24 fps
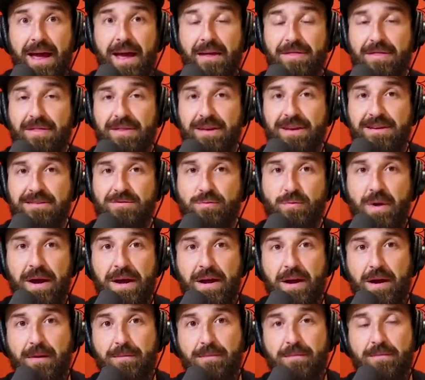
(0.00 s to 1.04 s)
athletes wake
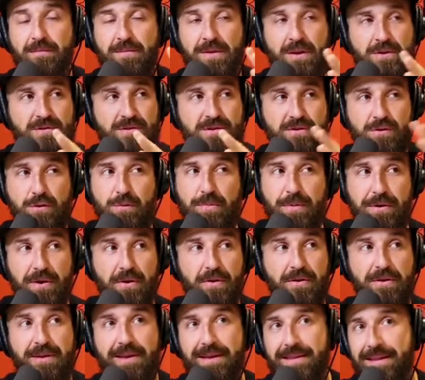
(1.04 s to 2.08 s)
up, you know, stupid
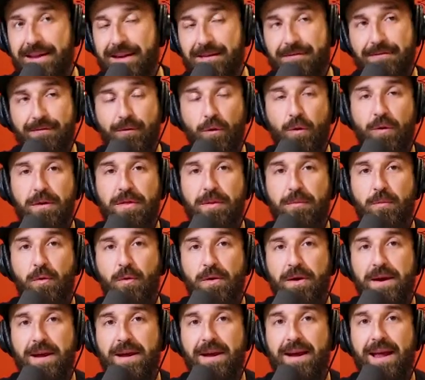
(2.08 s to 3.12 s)
early, like at 4
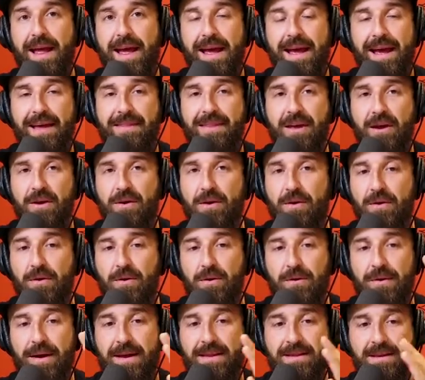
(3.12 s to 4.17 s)
a.m, and they
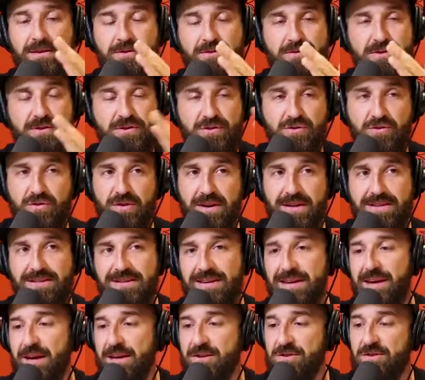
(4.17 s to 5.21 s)
go and they do these
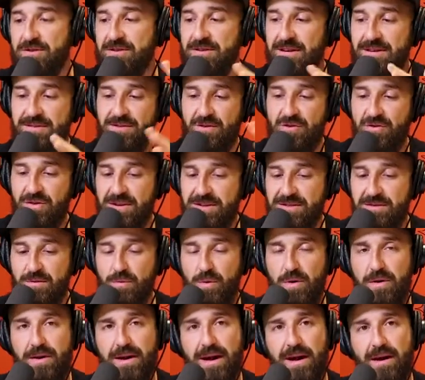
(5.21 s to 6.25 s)
crazy exercise and crazy
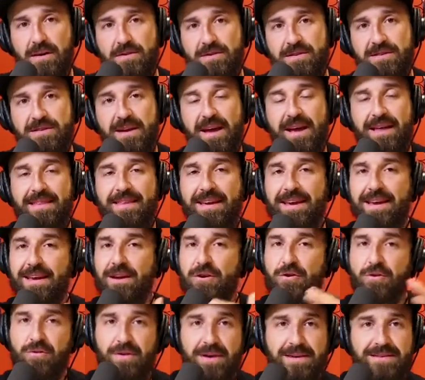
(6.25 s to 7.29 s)
workouts. They eat
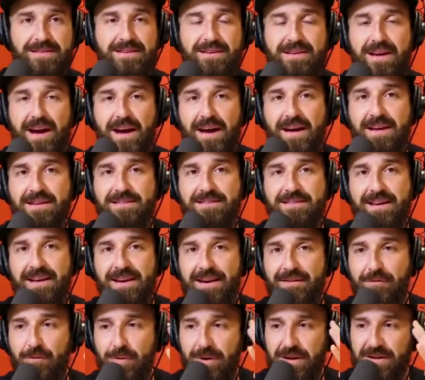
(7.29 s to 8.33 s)
crazy diets, and
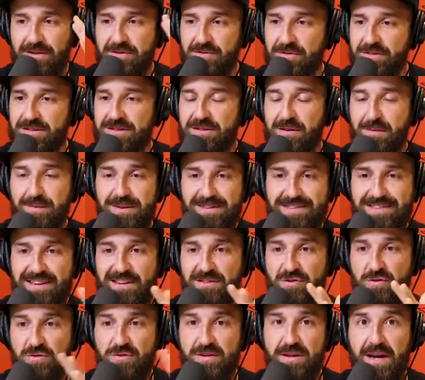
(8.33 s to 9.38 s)
everyone else looks at them and
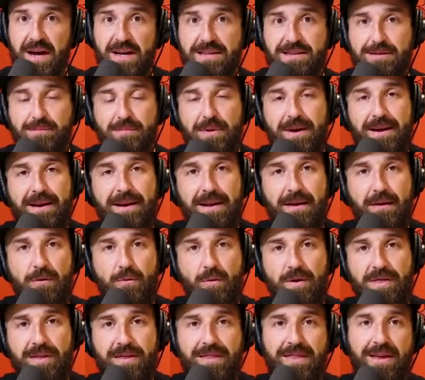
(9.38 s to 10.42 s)
says, you're nuts. But
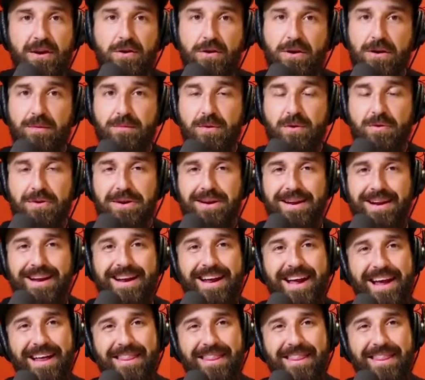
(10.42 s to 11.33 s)
within their community,